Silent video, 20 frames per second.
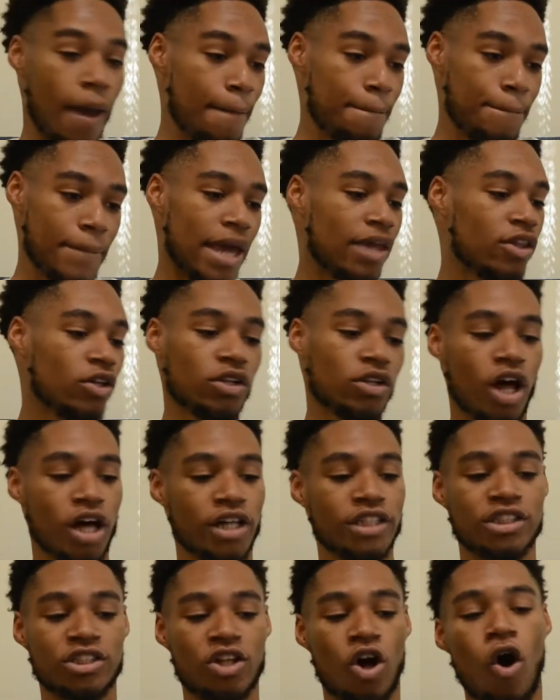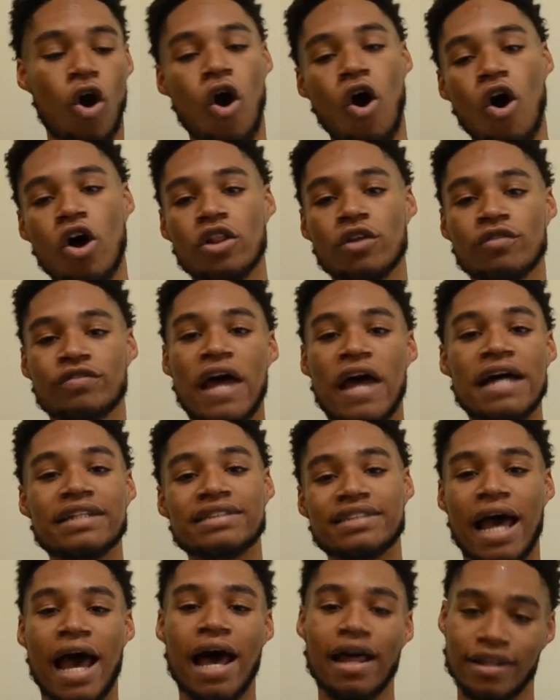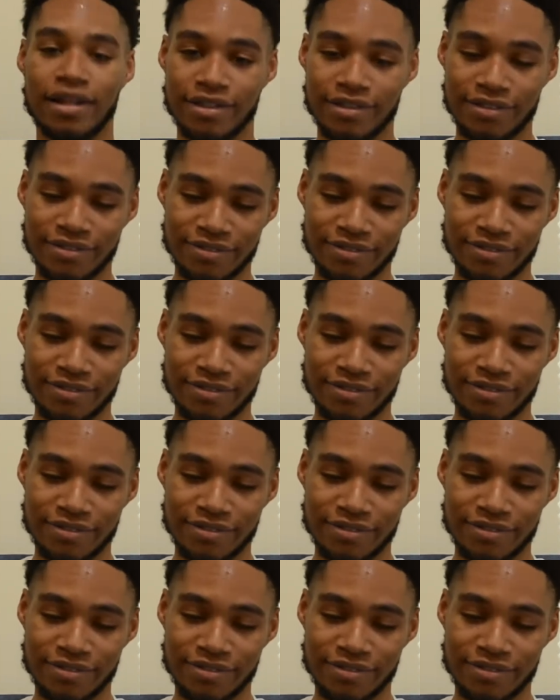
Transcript: Baylor lost all of that talent.